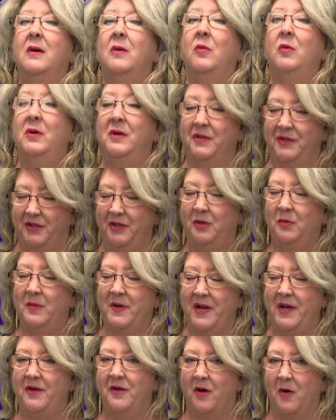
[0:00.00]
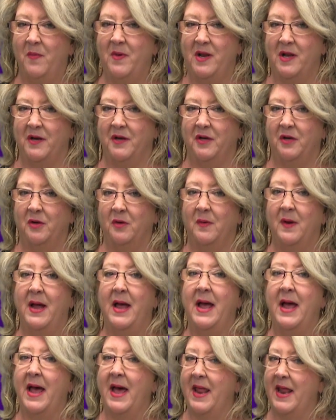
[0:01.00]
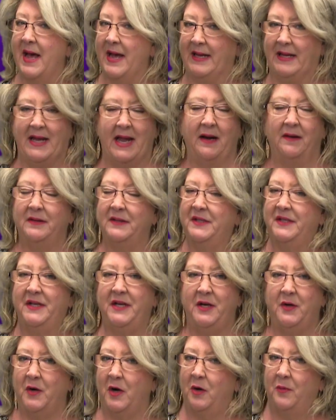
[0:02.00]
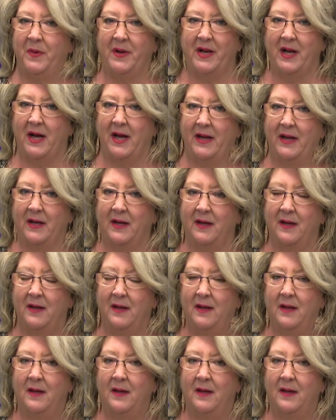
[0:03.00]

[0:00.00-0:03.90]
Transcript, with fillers: will do what he told me to do, and I guarantee you, Obadiah